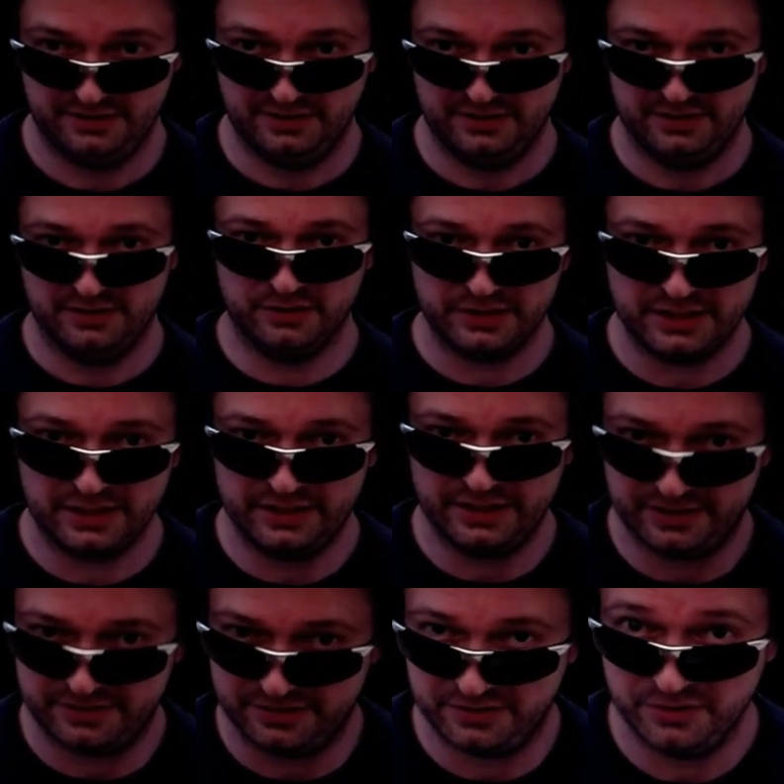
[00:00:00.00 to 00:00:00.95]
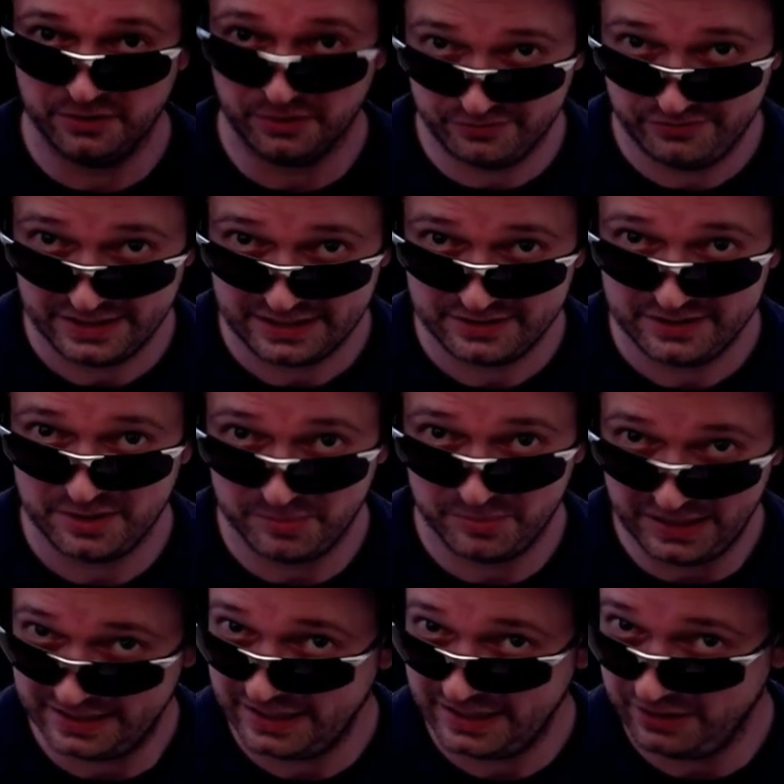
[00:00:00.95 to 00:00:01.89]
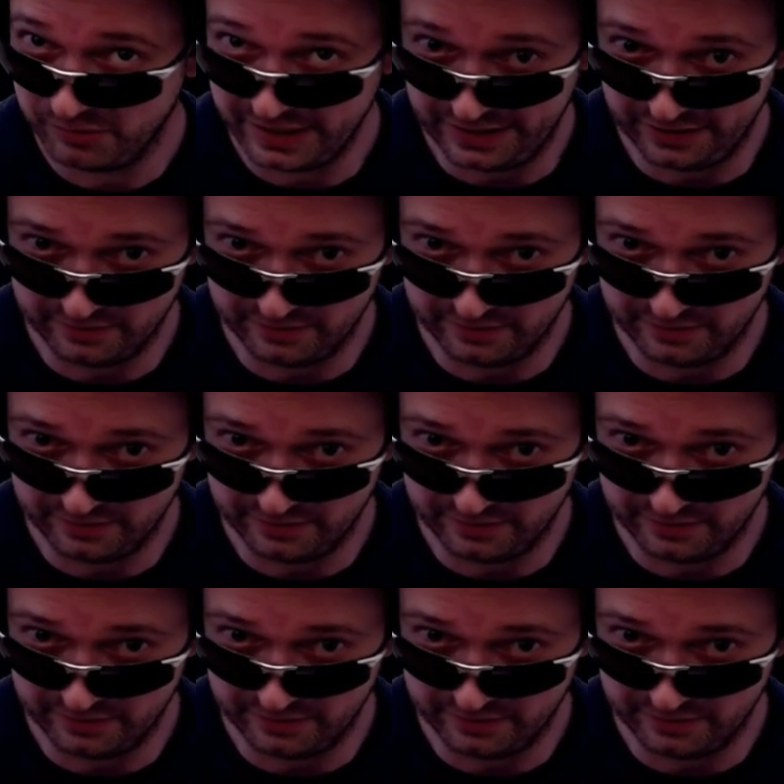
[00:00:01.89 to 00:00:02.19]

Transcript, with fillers: Luckily, it has not affected me in any way.